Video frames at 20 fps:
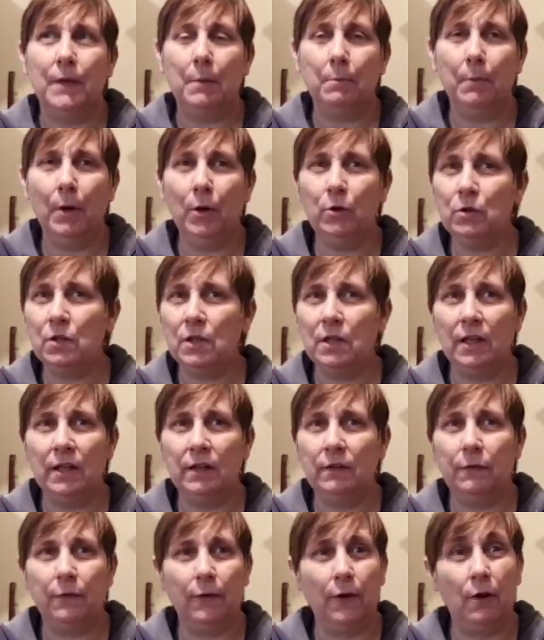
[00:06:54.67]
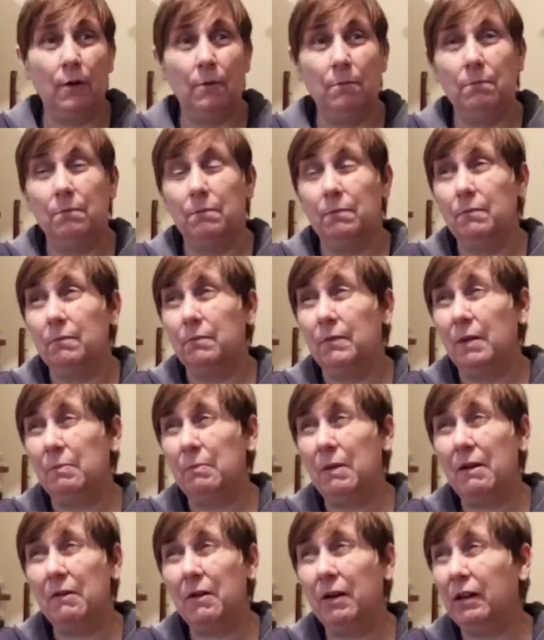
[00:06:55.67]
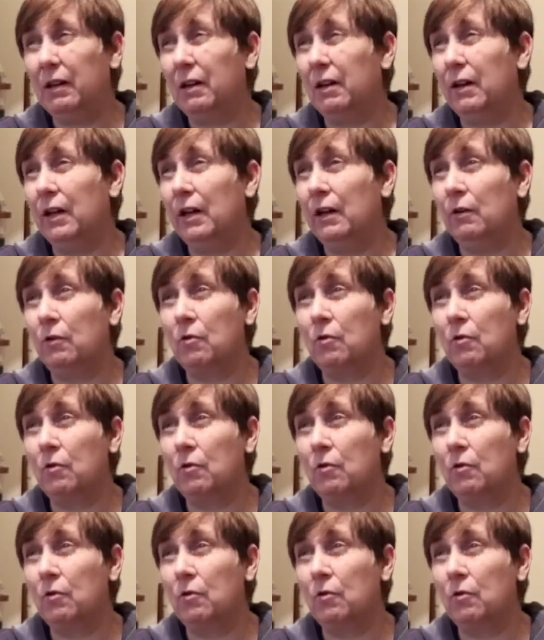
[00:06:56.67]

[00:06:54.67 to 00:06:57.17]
mostly from America